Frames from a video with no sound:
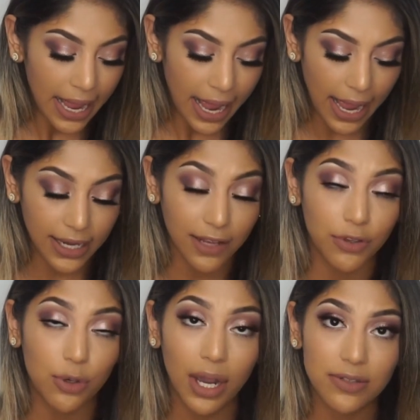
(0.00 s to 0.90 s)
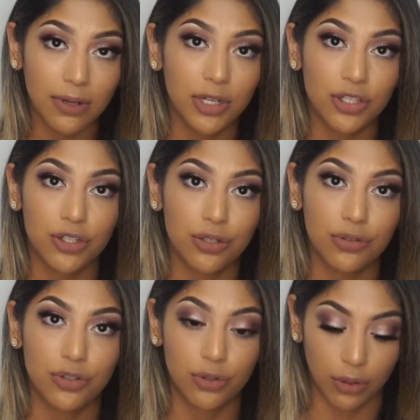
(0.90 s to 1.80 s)
And if you guys want me to
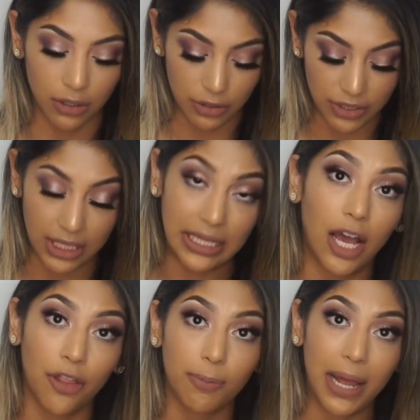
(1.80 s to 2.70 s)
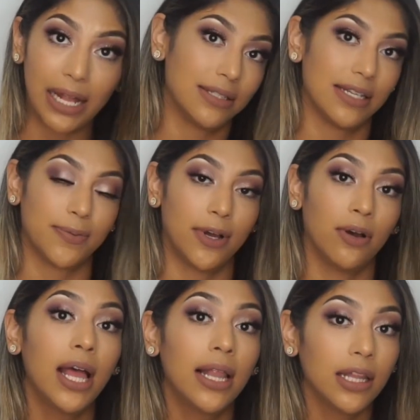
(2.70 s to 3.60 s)
do tutorials using the other palettes as
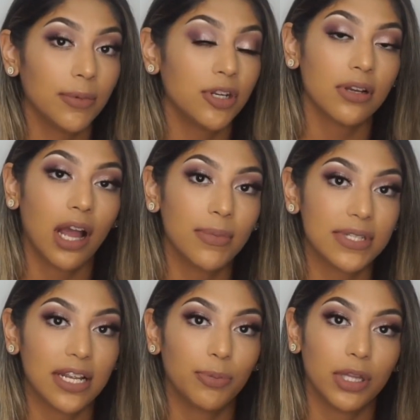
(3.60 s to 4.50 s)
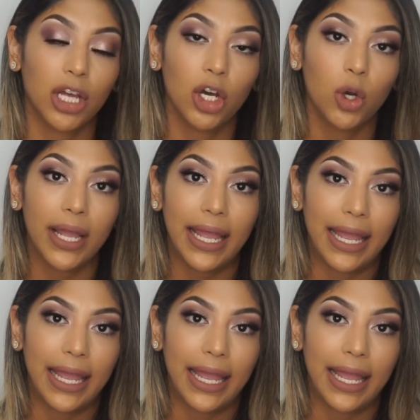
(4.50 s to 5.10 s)
well, let me know in the comments down below.